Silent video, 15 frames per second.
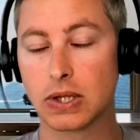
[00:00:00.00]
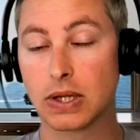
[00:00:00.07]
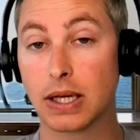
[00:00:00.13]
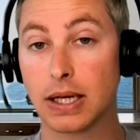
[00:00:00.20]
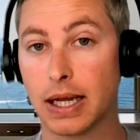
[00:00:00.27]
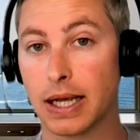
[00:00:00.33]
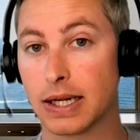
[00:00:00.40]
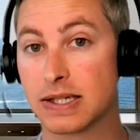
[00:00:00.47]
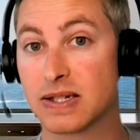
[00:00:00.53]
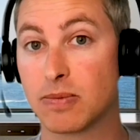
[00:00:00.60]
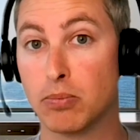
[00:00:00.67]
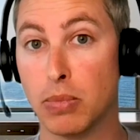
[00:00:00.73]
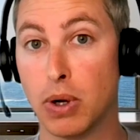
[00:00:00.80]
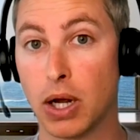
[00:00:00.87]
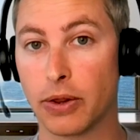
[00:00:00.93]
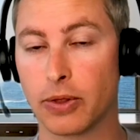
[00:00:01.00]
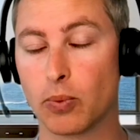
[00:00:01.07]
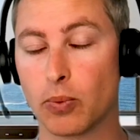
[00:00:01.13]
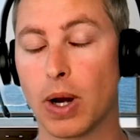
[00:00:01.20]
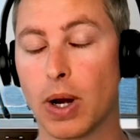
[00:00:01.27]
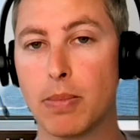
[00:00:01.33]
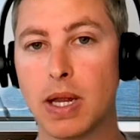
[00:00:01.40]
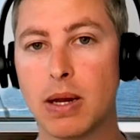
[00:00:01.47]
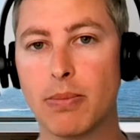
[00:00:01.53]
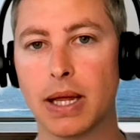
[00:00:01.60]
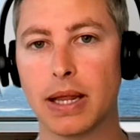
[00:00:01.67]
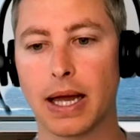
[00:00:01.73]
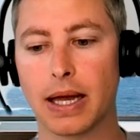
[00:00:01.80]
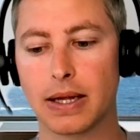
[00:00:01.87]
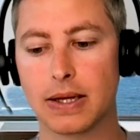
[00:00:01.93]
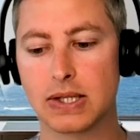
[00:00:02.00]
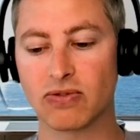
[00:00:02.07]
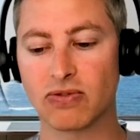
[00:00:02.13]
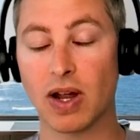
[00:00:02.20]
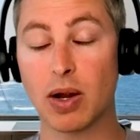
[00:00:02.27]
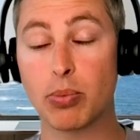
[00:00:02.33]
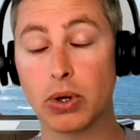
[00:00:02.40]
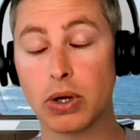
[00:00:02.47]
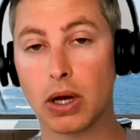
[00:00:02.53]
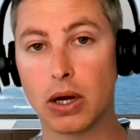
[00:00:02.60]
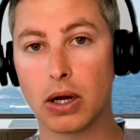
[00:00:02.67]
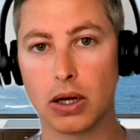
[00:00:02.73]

to the next month. And what I mean by that is if I put